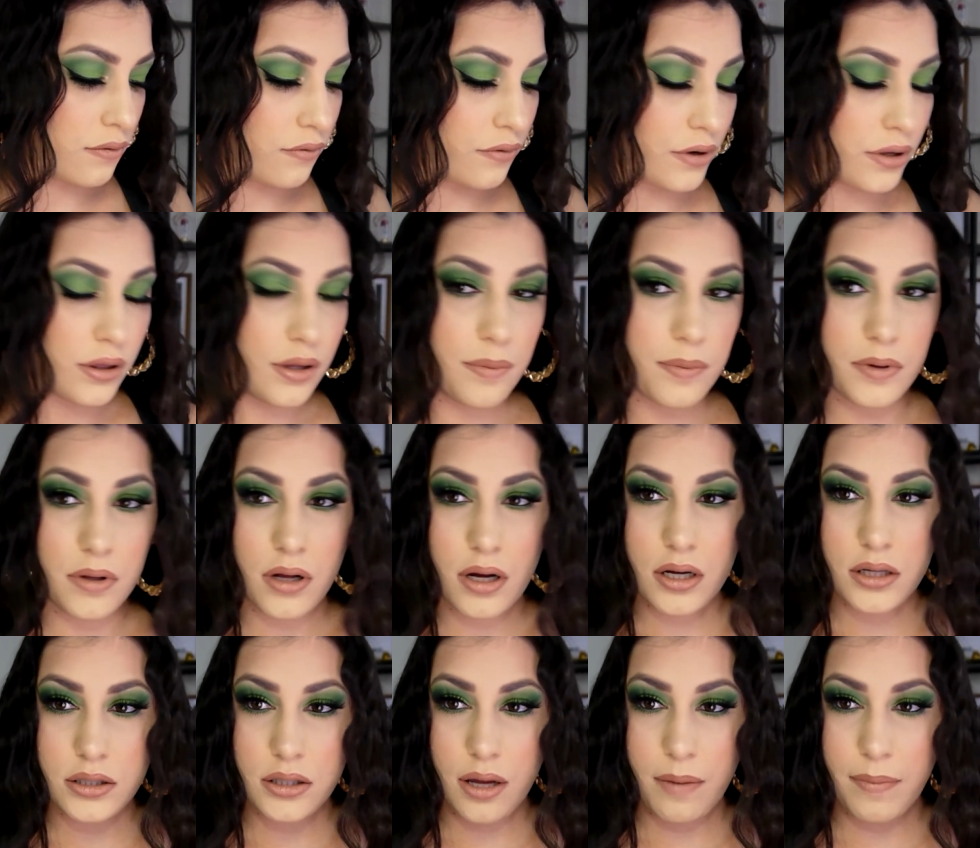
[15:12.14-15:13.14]
For lip
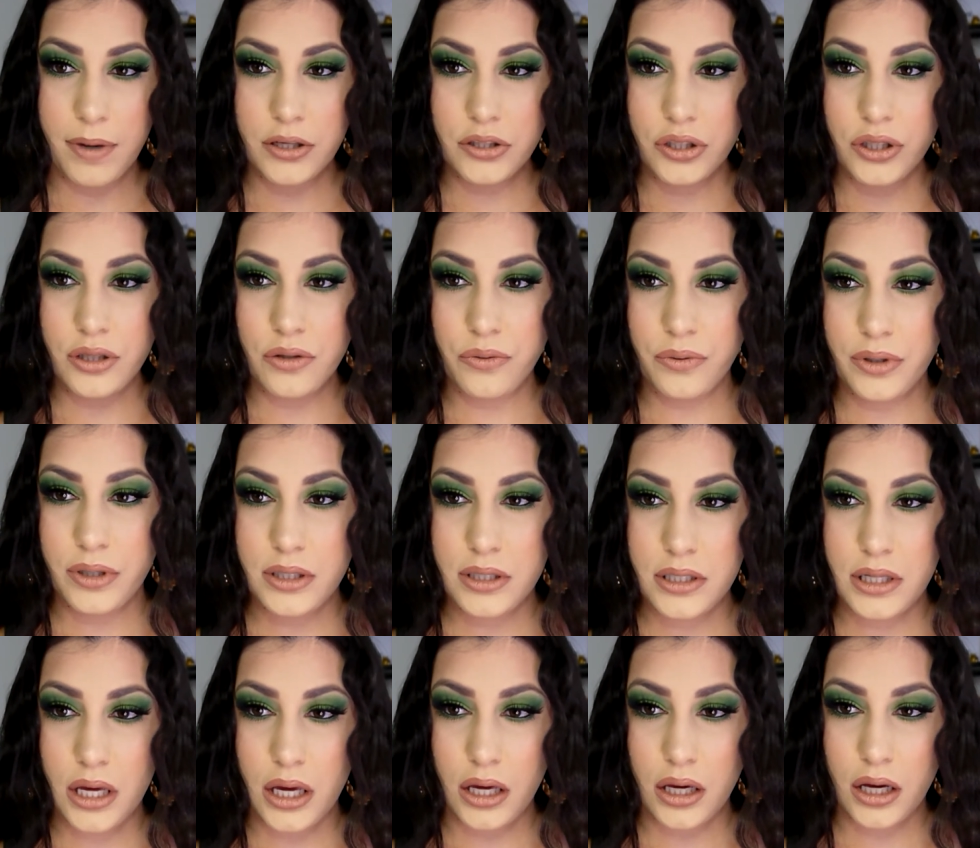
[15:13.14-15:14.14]
gloss, I'm actually going to
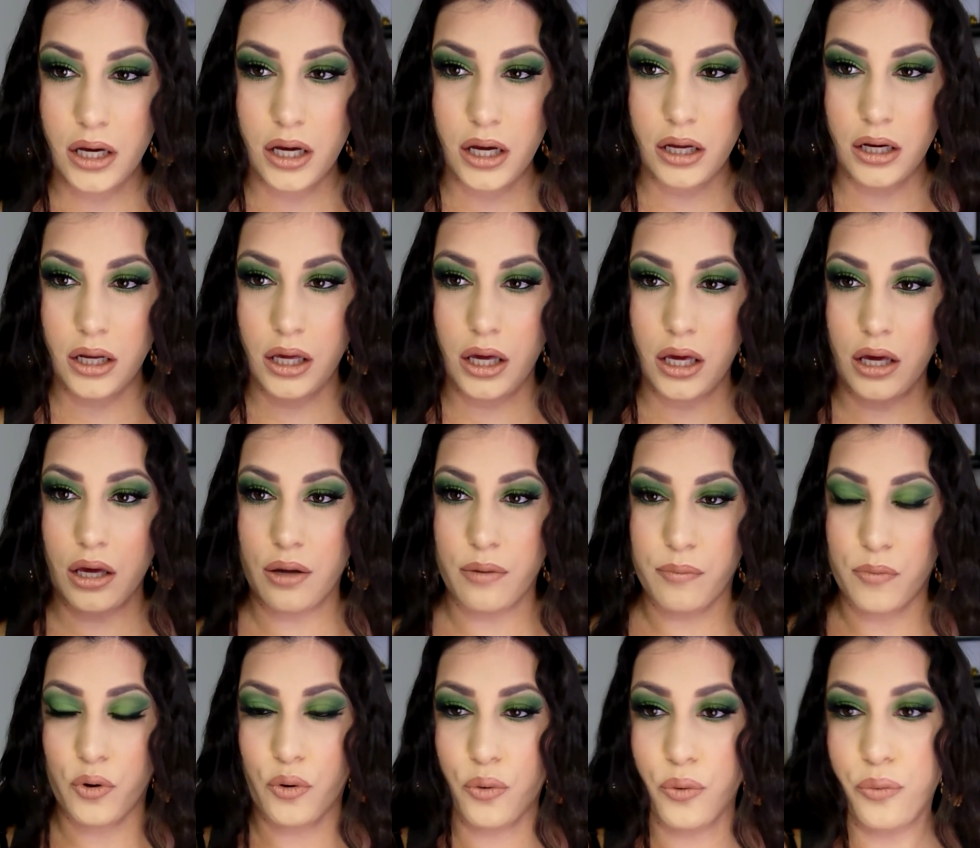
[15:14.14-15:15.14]
take Honey
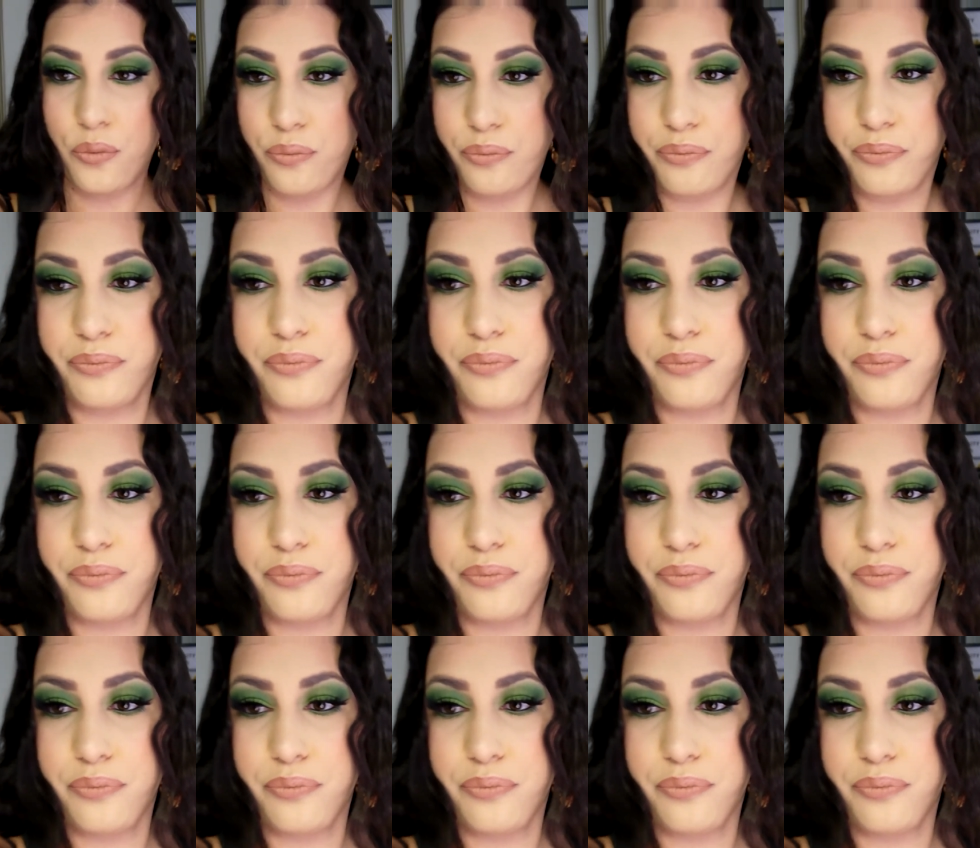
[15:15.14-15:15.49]
I'm Home.